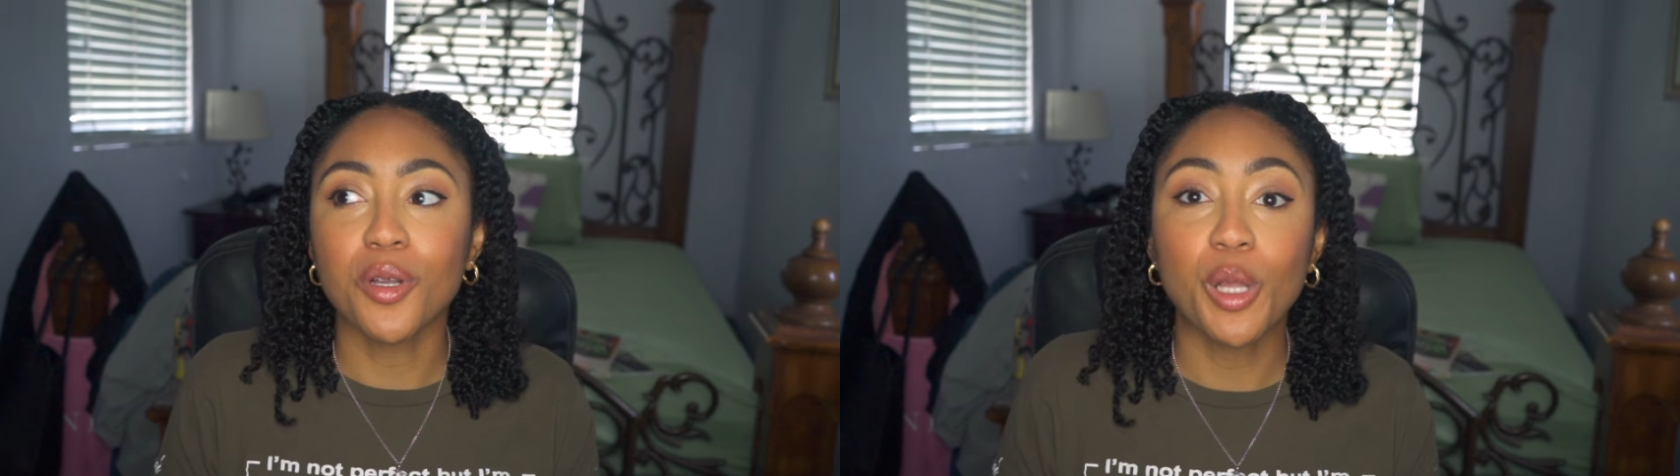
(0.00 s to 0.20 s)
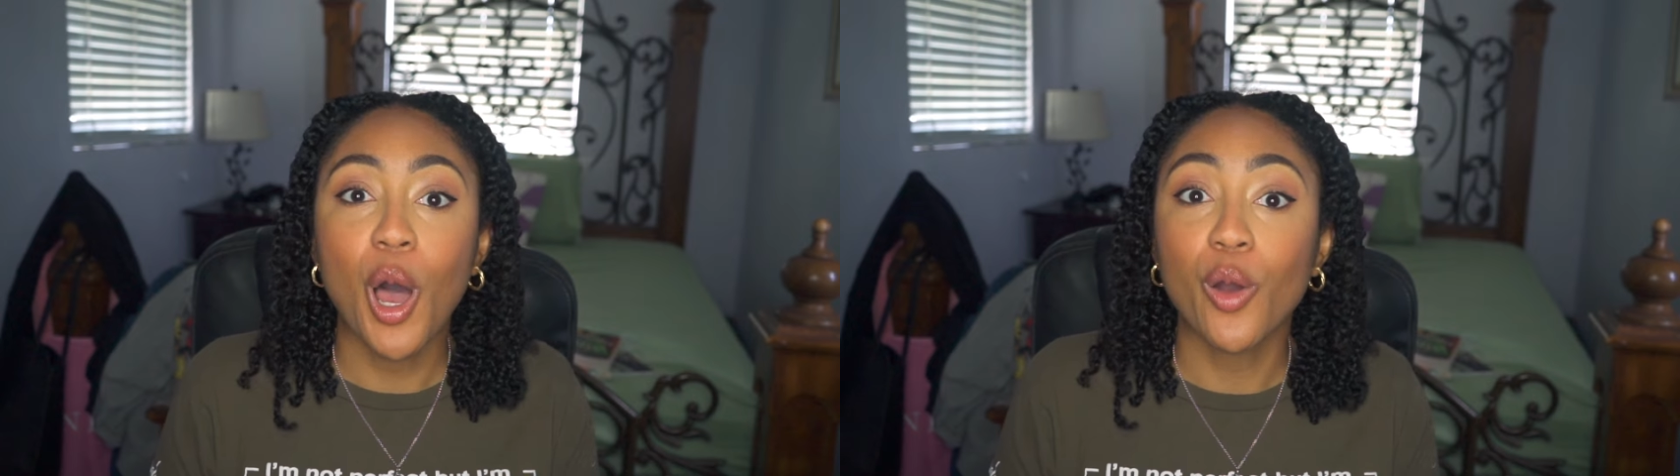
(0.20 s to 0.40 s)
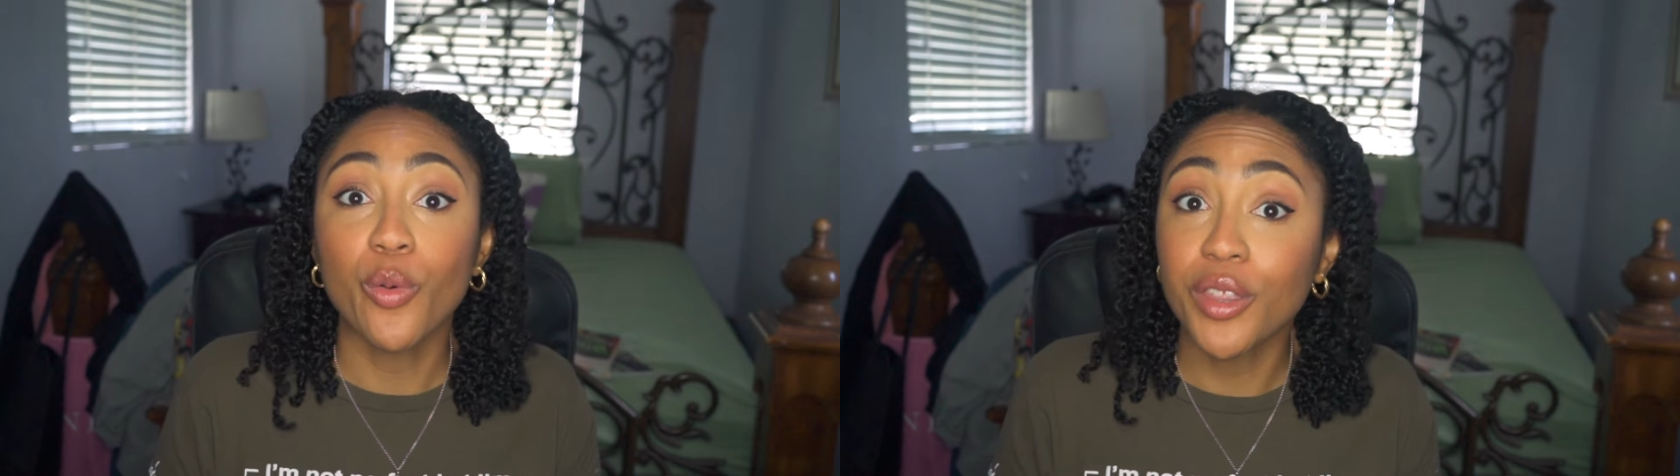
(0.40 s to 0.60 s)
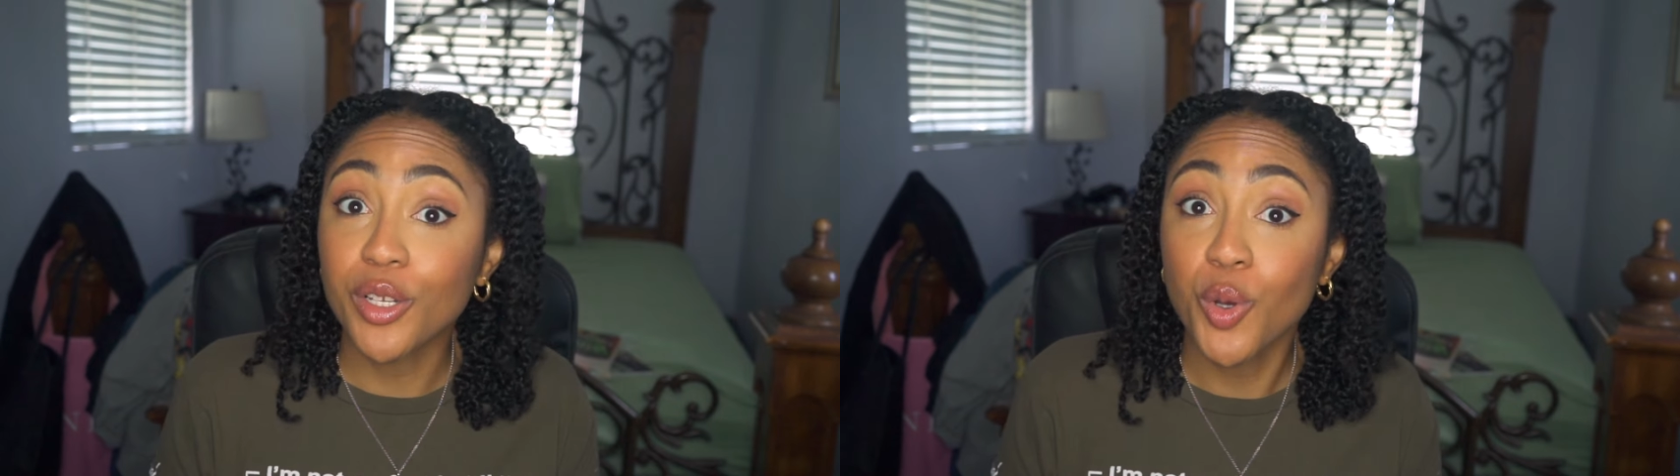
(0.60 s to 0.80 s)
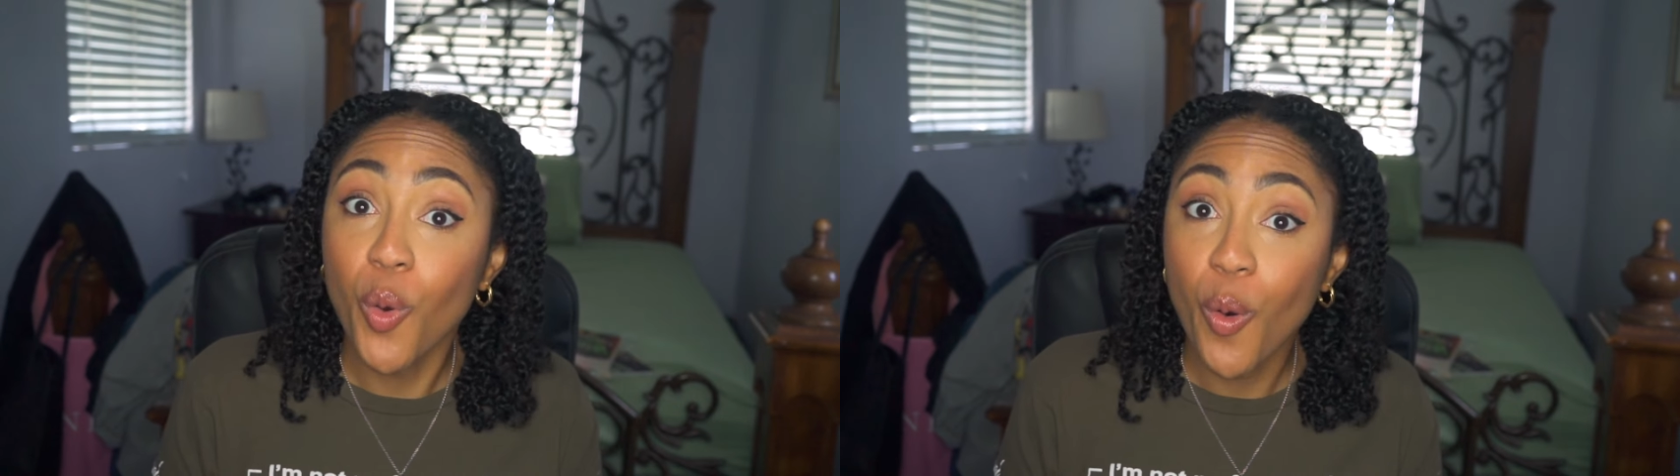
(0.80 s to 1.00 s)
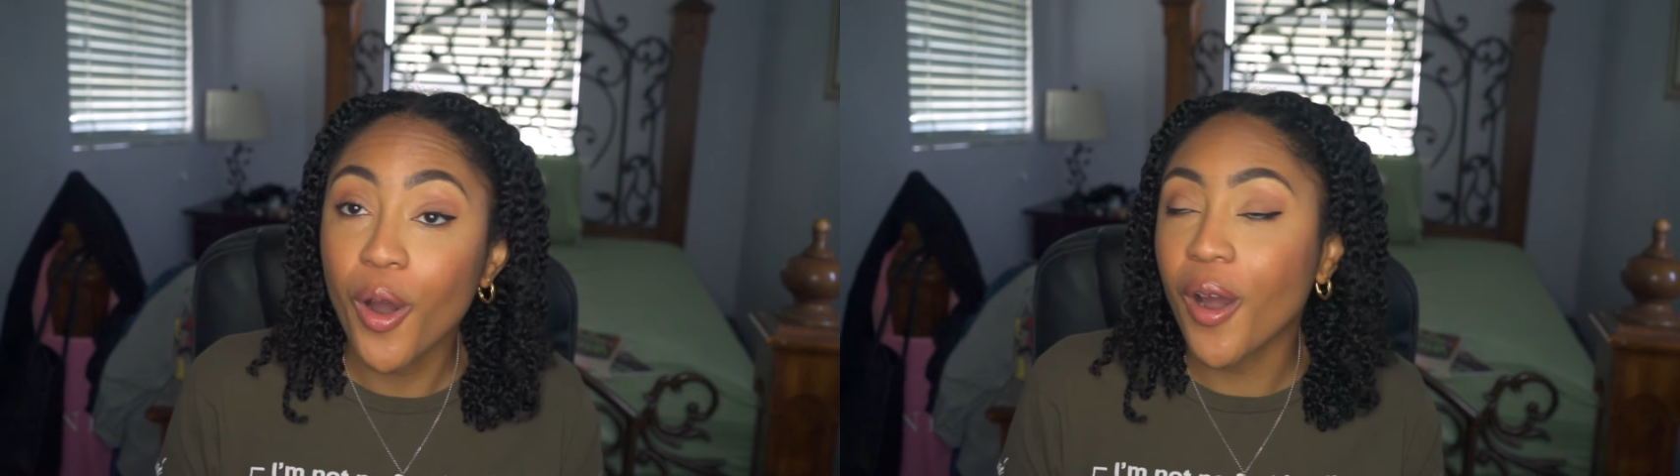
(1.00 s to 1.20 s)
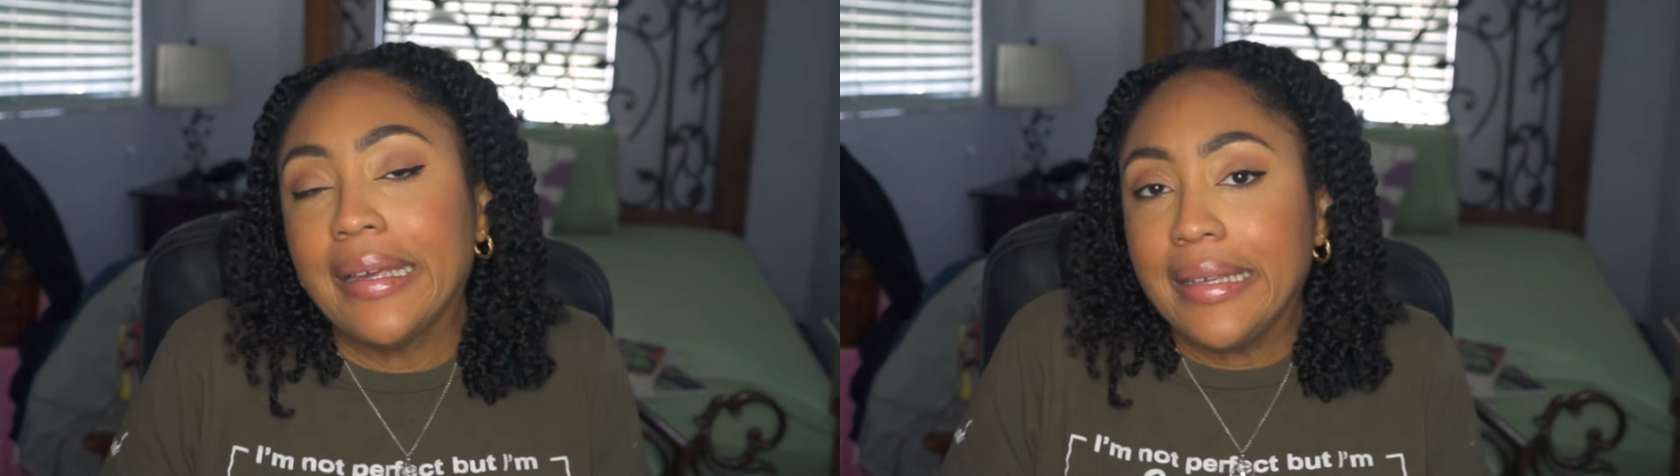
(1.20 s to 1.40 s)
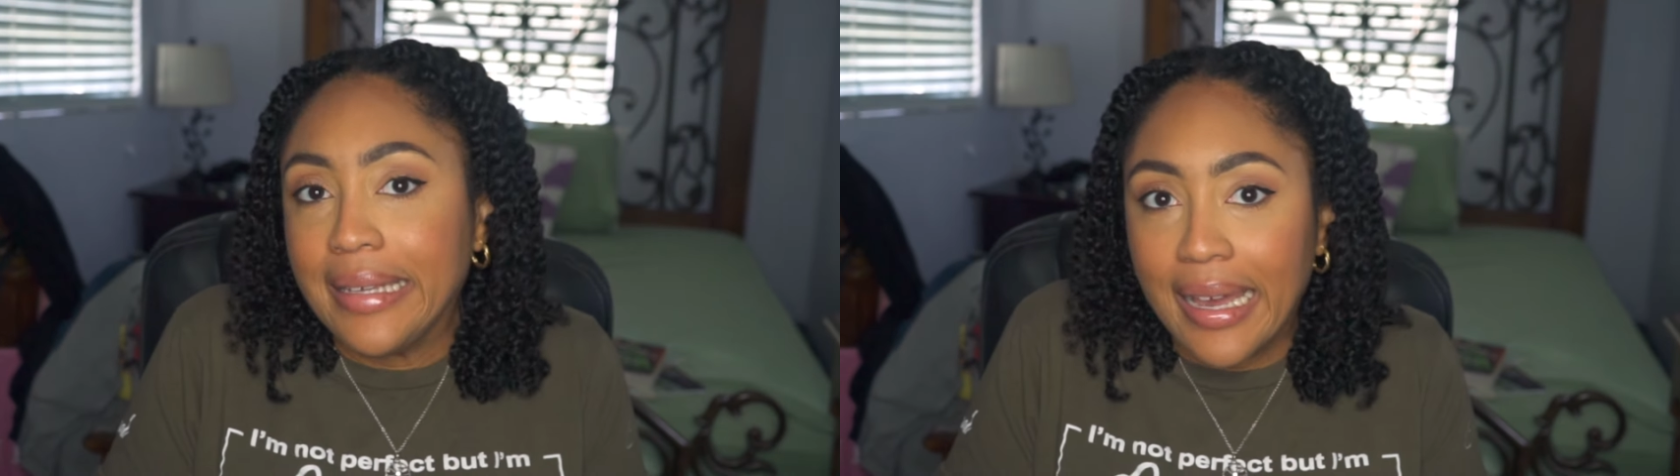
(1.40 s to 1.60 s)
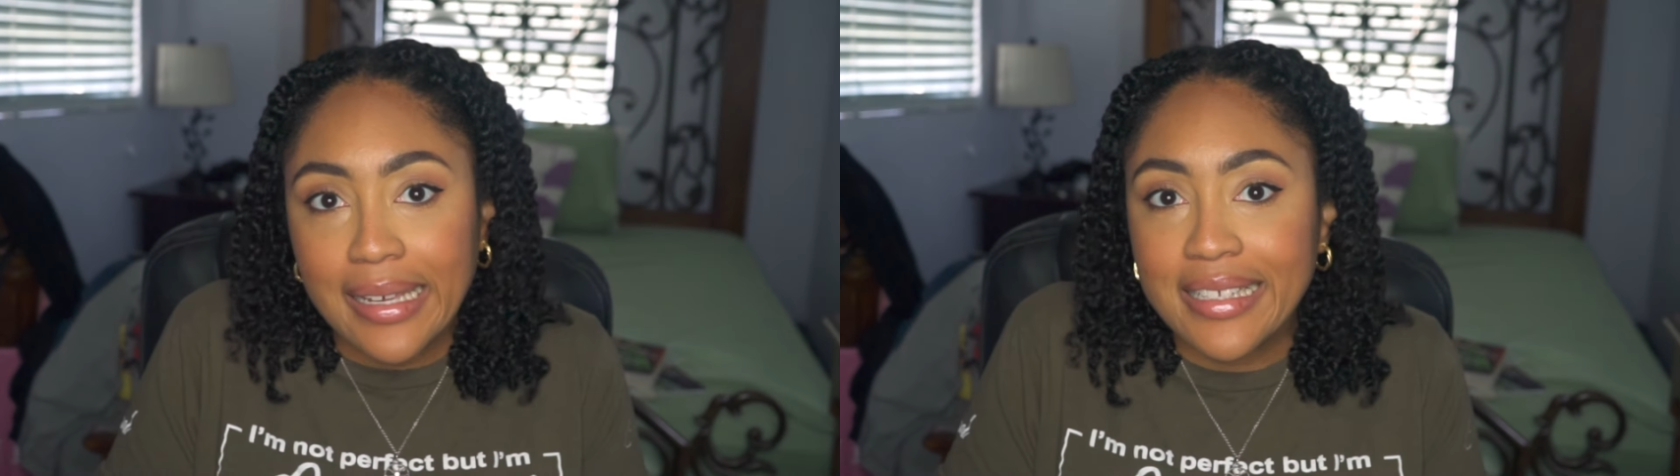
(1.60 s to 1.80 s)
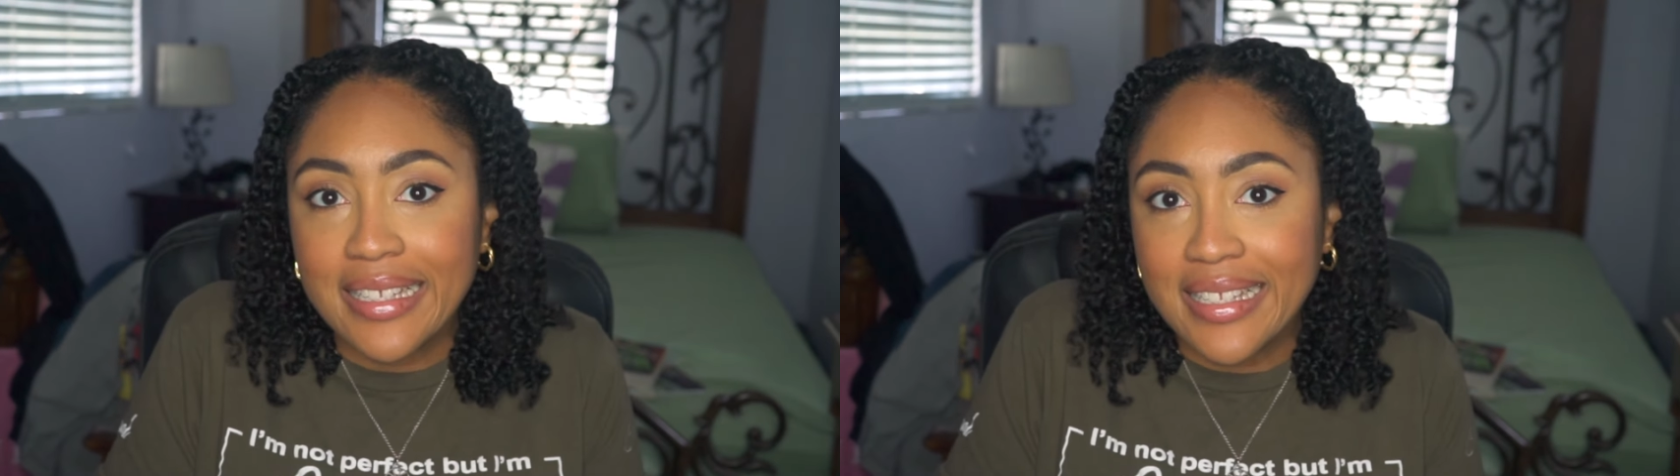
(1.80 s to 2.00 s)
along with the tour,
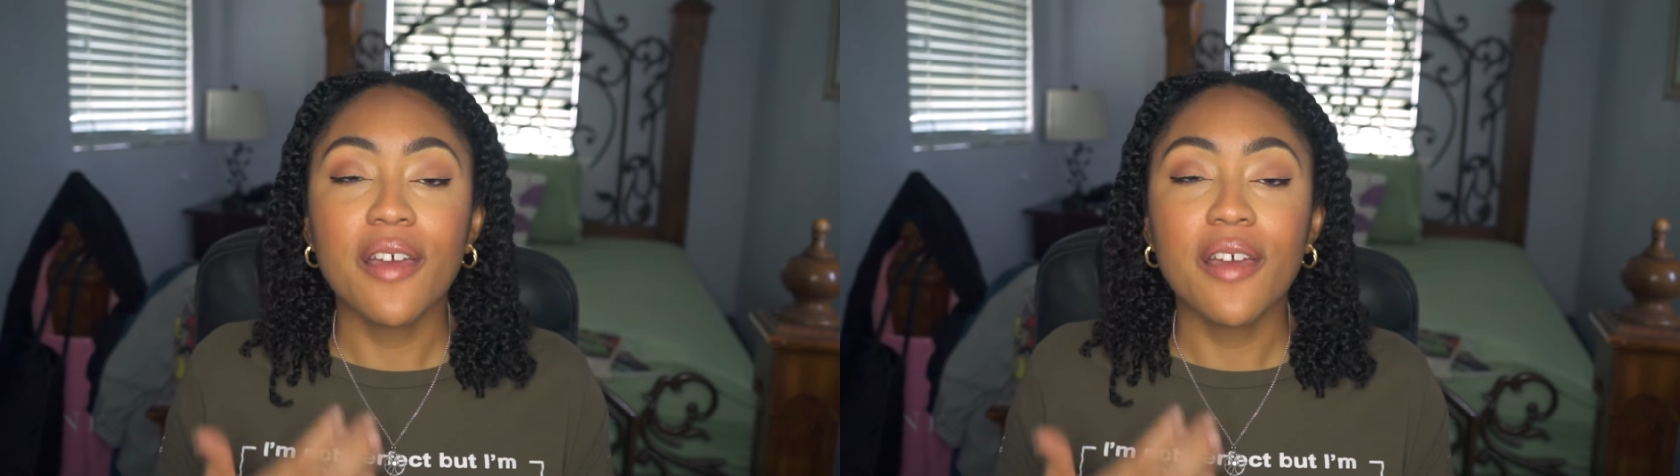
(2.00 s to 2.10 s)
yikes.